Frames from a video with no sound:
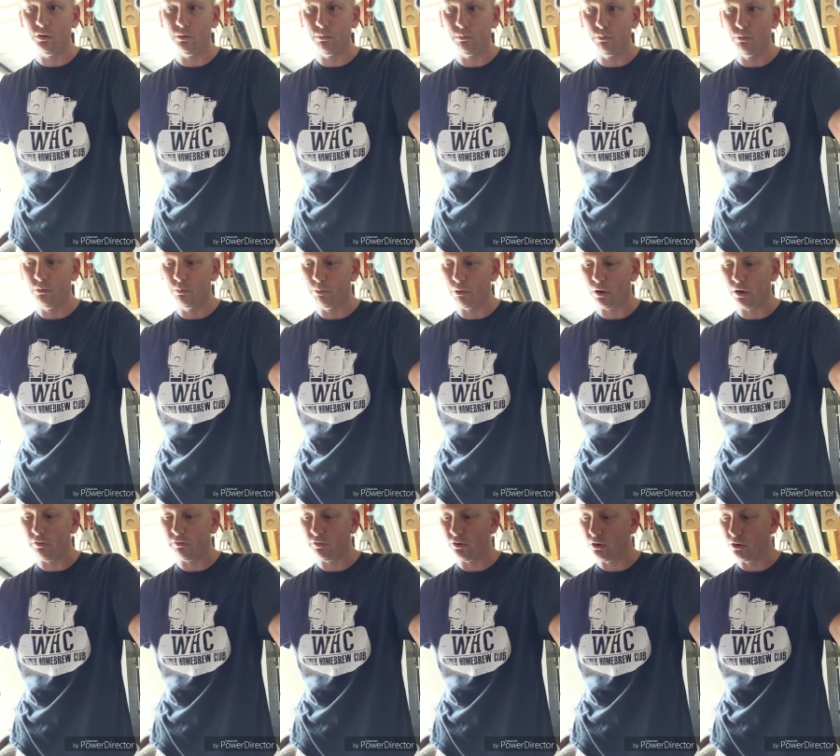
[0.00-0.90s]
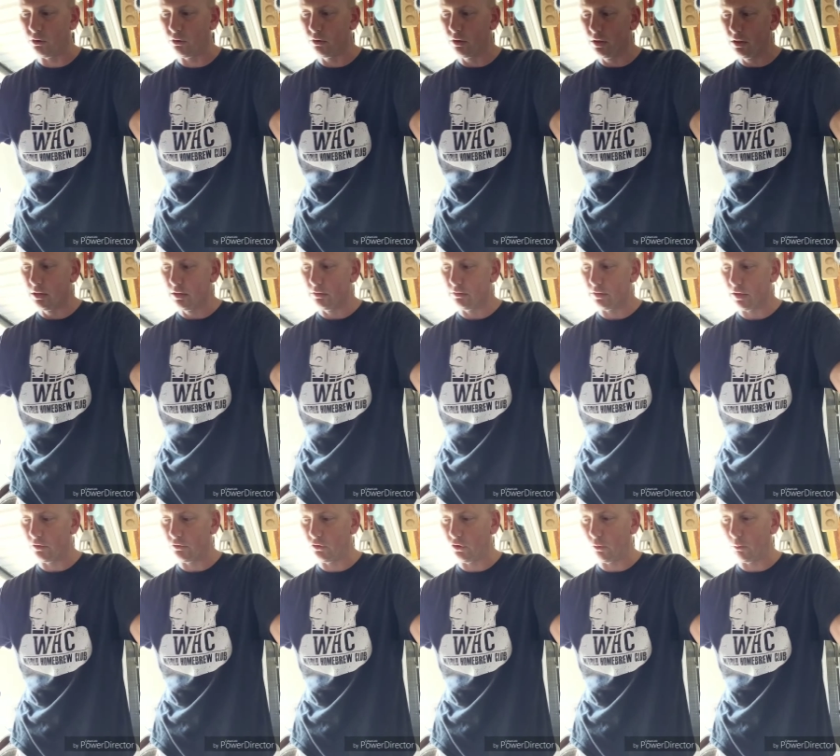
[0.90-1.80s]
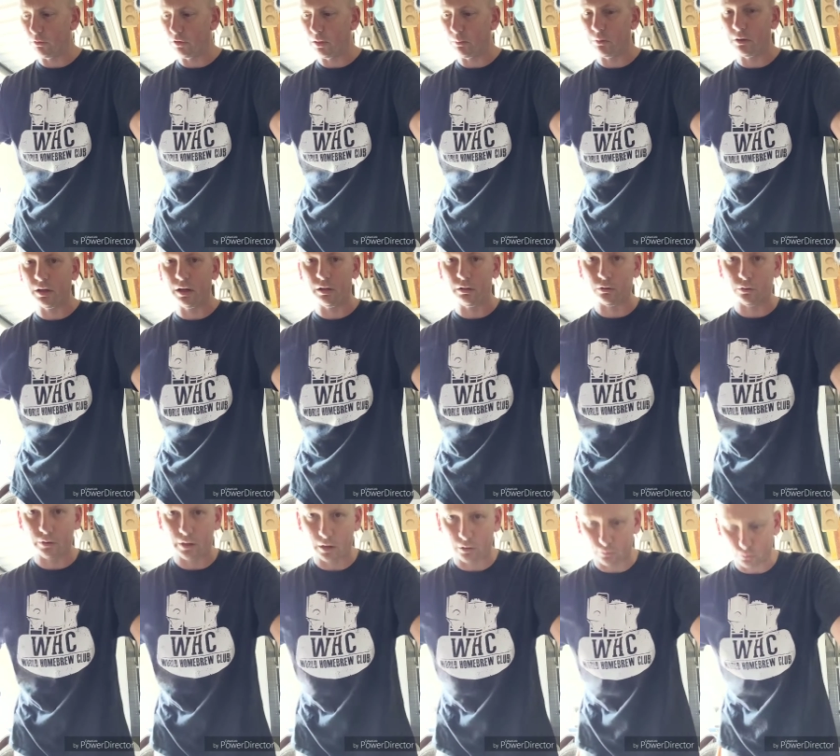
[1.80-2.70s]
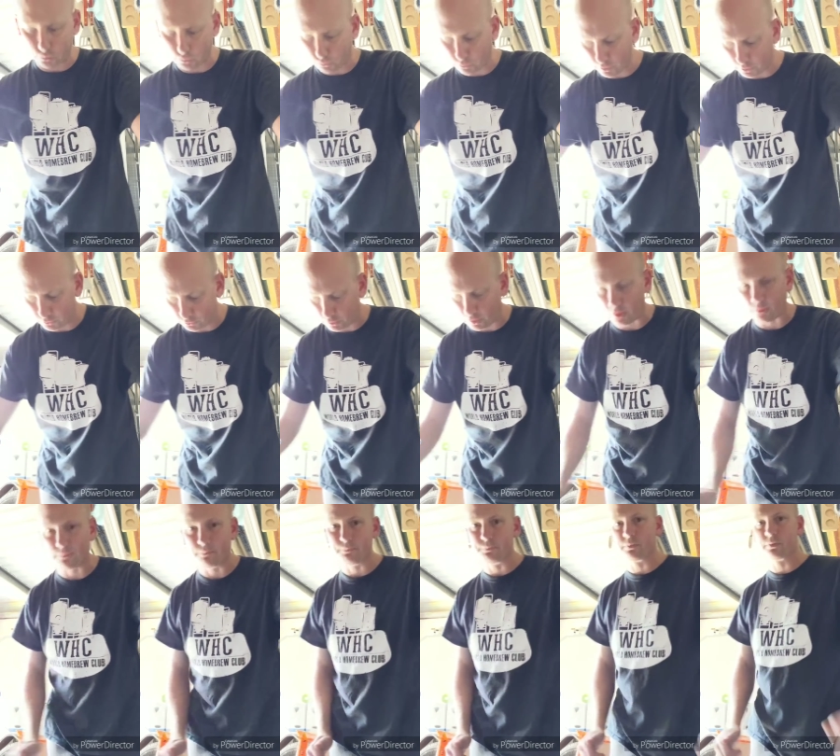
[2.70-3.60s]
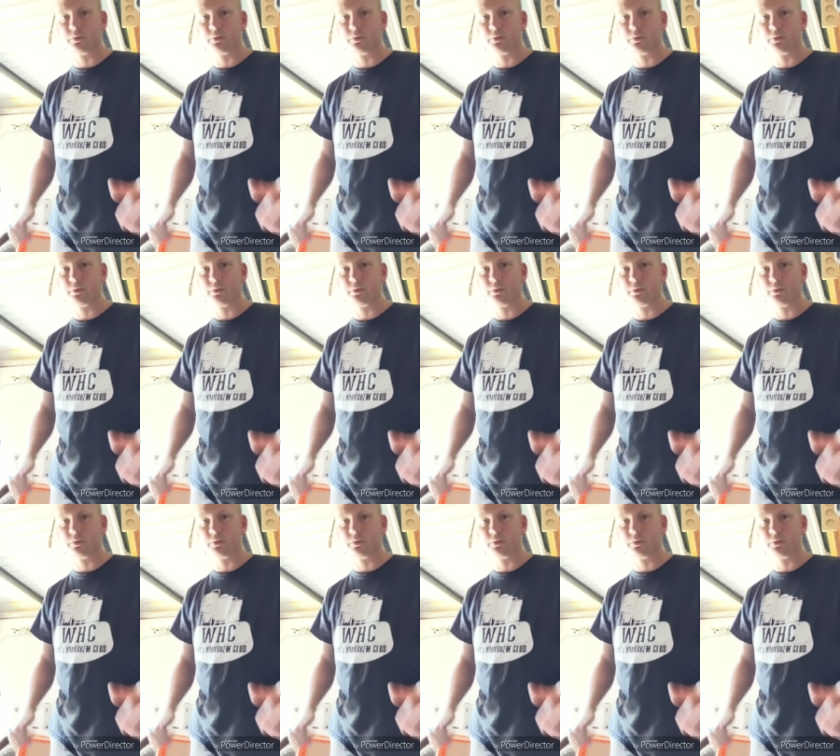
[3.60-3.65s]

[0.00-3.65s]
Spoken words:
with the profile. It does help eliminate a lot of that chlorine. So